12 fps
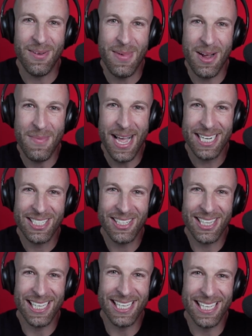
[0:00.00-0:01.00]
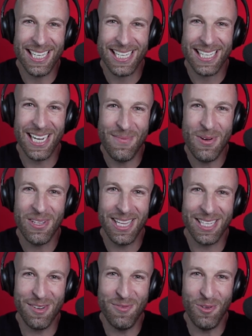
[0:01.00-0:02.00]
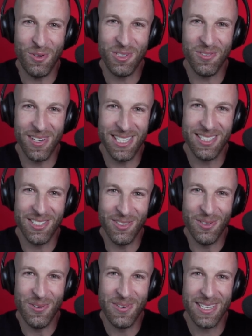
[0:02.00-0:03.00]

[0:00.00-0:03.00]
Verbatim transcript: I'm I'm actually I'm on like a forced rest too.